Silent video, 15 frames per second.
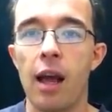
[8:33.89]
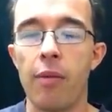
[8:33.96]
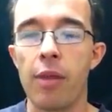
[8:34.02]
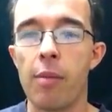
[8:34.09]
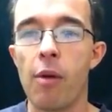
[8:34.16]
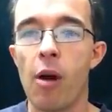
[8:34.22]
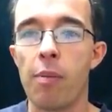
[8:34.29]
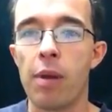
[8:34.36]

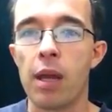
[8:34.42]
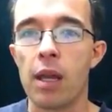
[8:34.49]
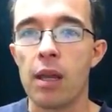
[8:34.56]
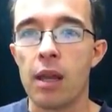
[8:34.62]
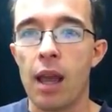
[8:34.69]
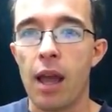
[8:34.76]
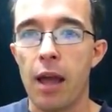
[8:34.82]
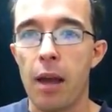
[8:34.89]
There might be
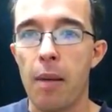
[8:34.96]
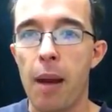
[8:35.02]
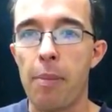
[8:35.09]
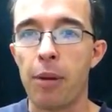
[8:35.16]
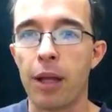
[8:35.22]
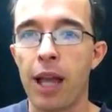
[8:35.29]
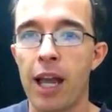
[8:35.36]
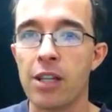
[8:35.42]

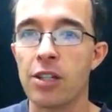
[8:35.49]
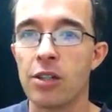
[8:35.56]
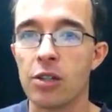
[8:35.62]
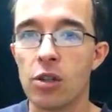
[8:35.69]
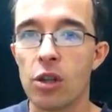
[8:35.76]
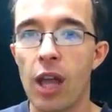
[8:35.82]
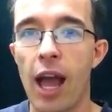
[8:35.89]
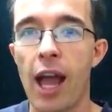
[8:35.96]
application
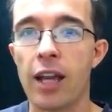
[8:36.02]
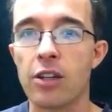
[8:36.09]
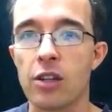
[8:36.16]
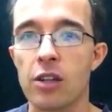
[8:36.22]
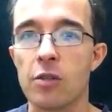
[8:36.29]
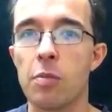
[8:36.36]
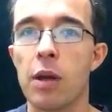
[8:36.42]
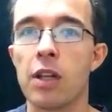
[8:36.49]
to your
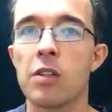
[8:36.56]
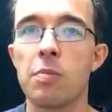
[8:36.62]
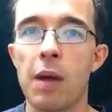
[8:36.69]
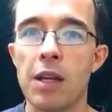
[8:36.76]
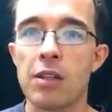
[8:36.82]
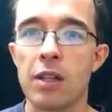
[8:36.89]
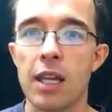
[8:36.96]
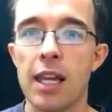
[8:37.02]
actions, but
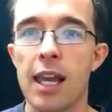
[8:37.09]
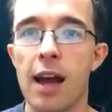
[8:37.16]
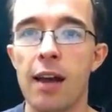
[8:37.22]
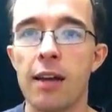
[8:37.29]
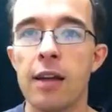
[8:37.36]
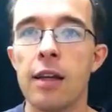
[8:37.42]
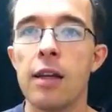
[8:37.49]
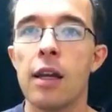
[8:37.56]
especially here,
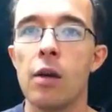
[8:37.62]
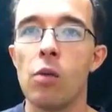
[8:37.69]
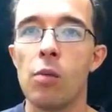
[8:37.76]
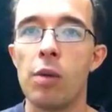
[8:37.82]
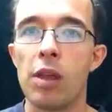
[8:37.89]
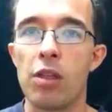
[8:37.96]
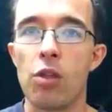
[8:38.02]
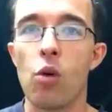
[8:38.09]
it would
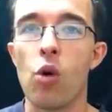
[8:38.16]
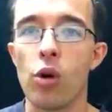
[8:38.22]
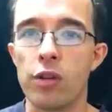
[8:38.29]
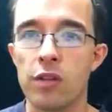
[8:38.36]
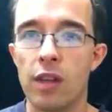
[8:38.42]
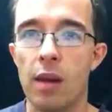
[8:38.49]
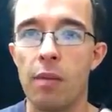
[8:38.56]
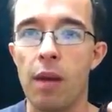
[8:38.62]
be
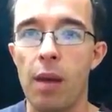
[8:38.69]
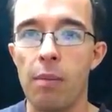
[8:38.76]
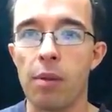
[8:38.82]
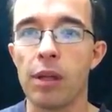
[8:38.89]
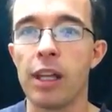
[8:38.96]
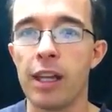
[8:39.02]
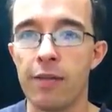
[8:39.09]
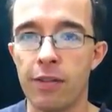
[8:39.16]
thoughts and
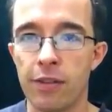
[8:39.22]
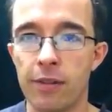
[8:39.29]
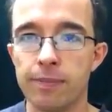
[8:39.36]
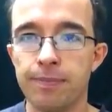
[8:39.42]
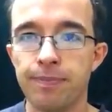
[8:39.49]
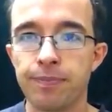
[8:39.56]
beliefs,